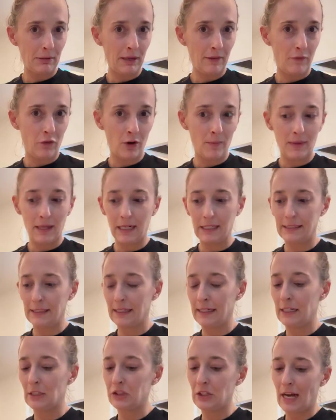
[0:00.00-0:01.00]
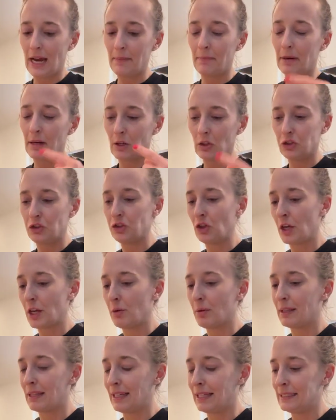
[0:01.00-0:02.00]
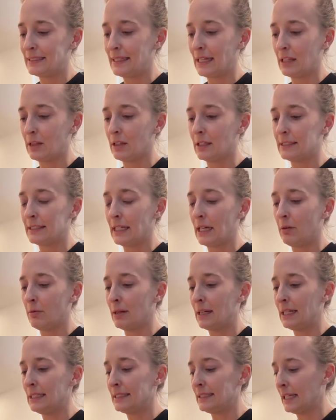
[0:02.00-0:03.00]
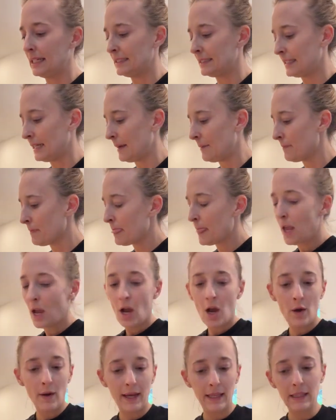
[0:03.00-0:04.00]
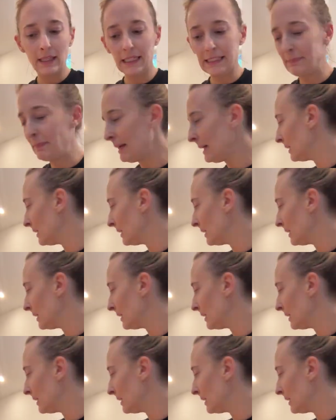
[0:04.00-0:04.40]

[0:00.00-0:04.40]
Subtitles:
3 to 4 minutes on each side, but I'll show you what the inside looks like when I slice it. Okay, let's